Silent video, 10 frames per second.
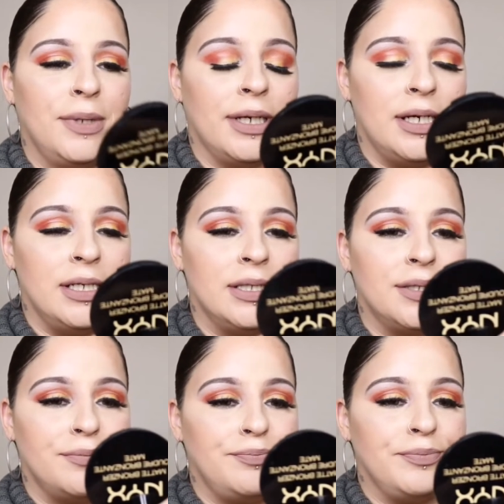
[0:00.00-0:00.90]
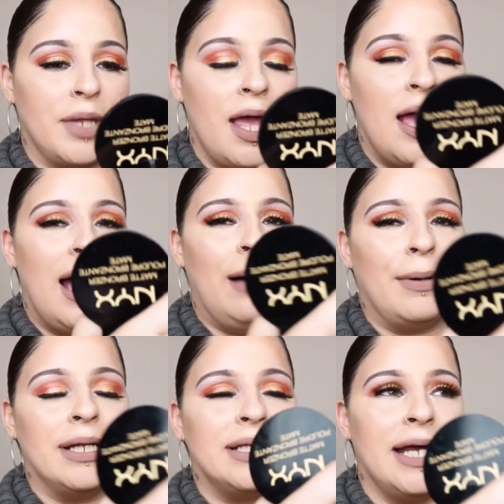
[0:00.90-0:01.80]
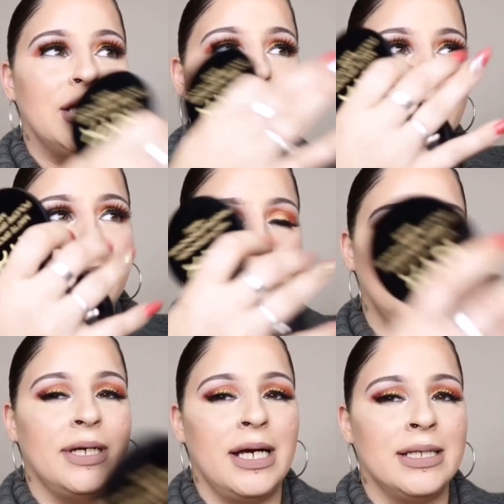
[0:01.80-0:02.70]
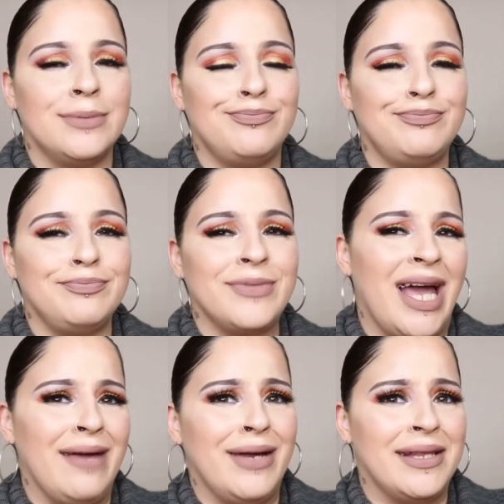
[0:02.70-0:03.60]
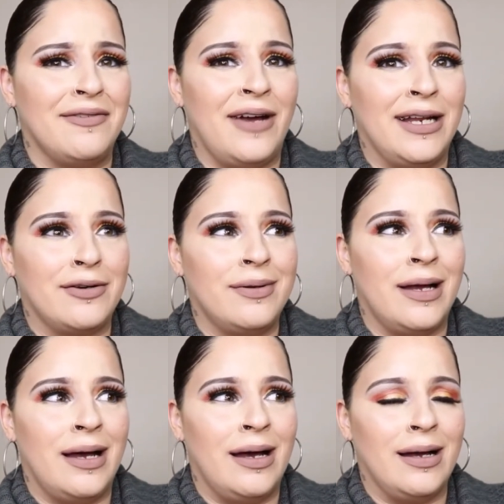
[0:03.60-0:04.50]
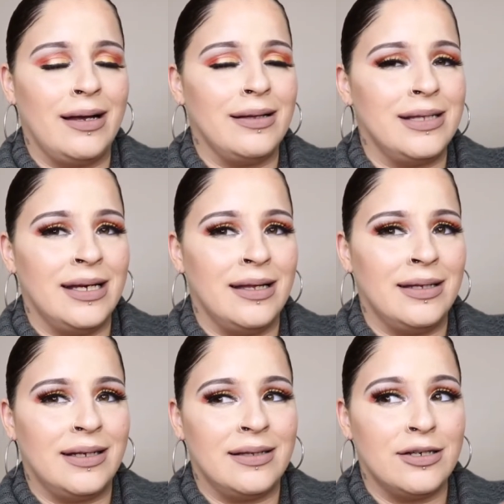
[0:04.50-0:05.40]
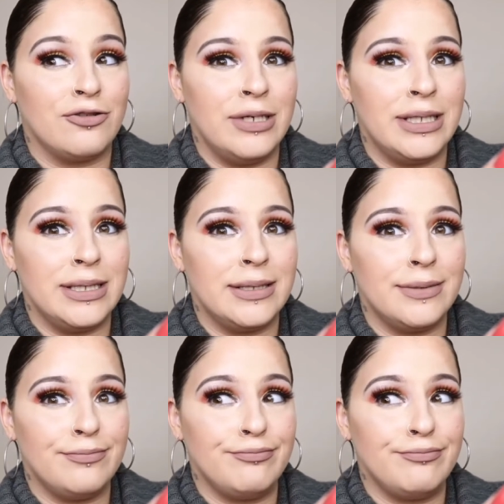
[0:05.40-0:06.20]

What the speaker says: because, I'm gonna say too much because I've yet to find a concealer that doesn't crease.